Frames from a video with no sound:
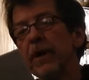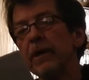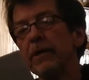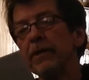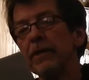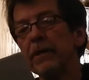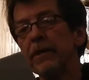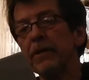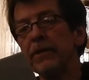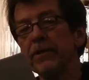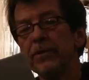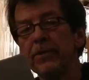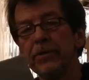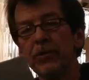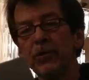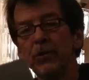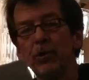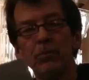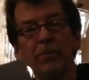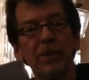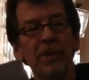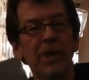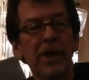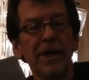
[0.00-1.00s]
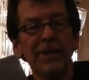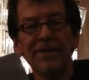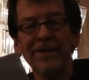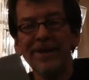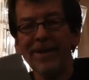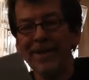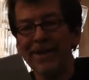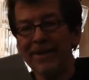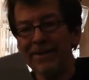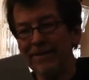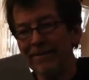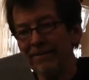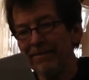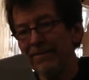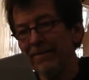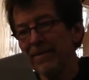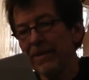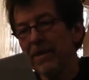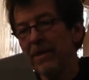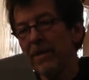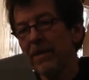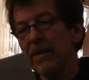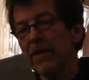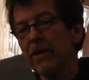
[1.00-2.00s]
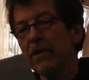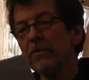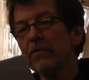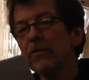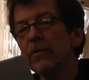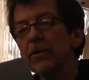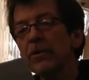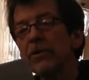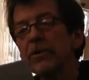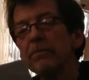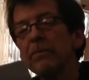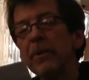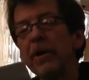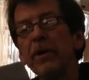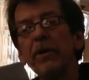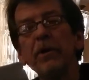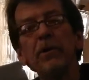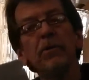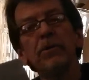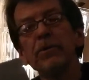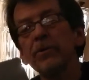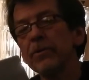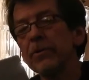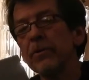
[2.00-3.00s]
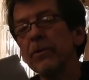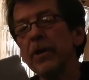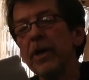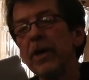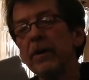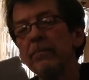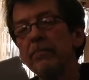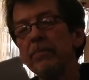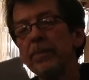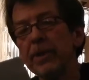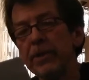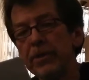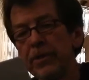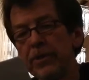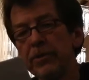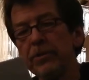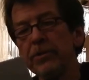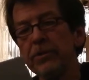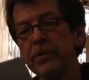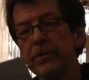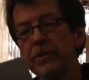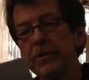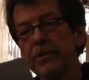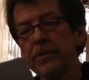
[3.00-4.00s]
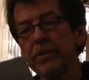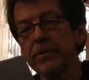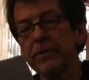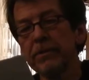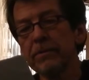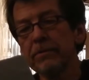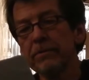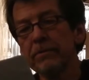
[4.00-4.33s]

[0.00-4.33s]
finally this jubilate. For sparrows are not pigeons.